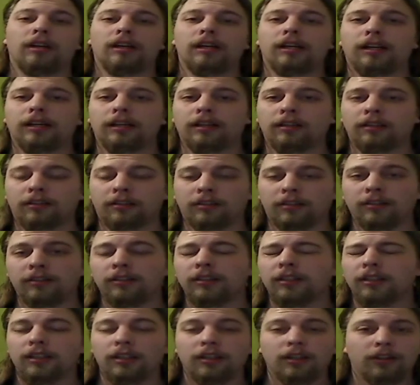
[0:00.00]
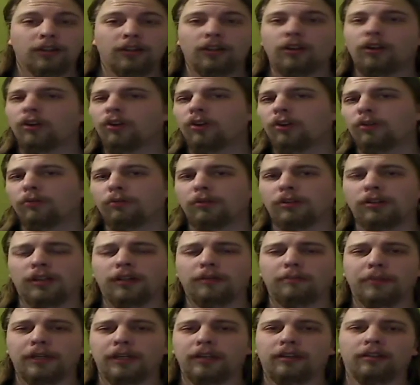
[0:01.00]
and
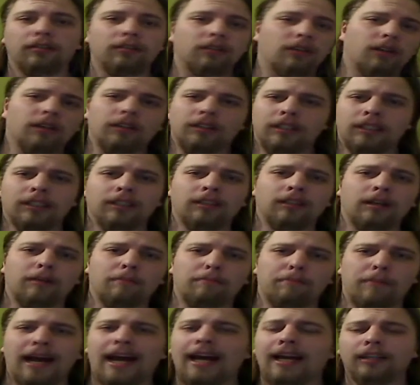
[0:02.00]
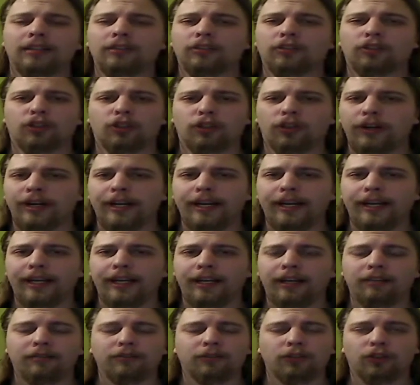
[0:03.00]
I've been in a band
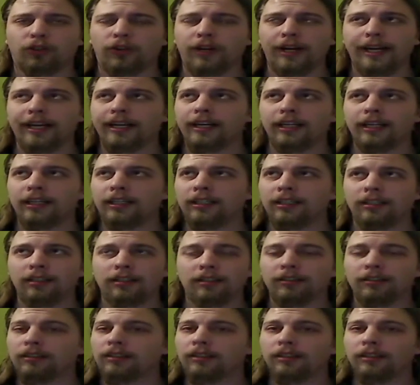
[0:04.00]
training,